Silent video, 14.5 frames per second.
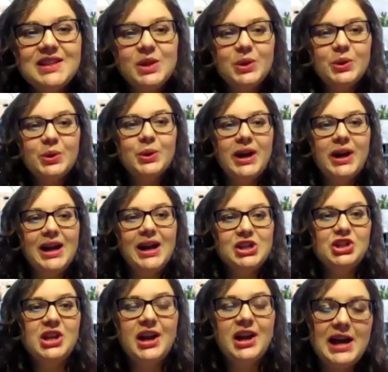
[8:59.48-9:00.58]
so I
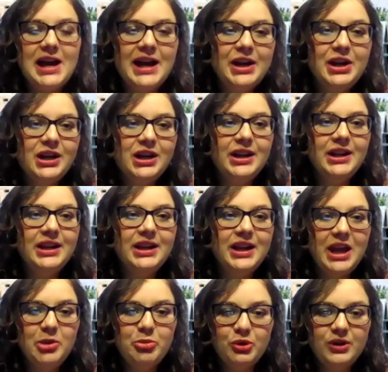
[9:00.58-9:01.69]
actually got hired in
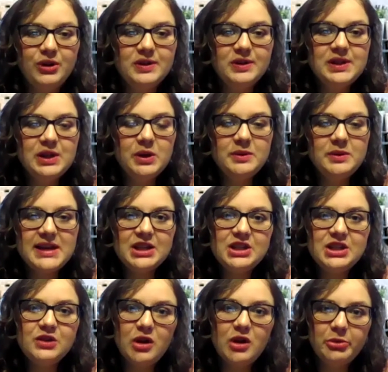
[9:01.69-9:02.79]
April. So it was
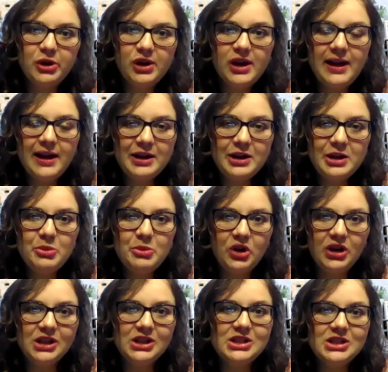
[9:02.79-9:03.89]
actually Robert got hired in
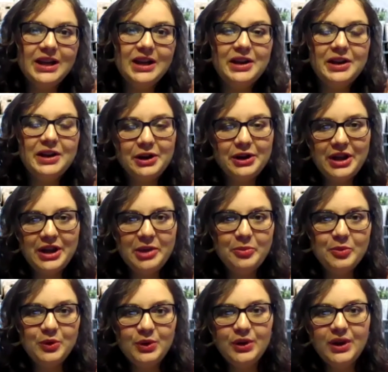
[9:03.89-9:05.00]
March, I got hired in
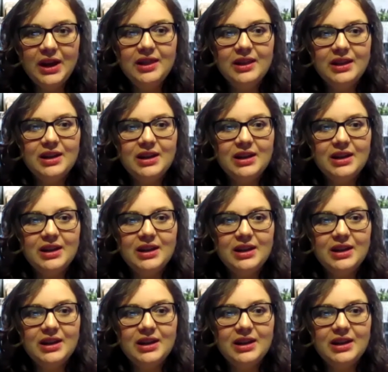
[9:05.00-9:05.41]
April, and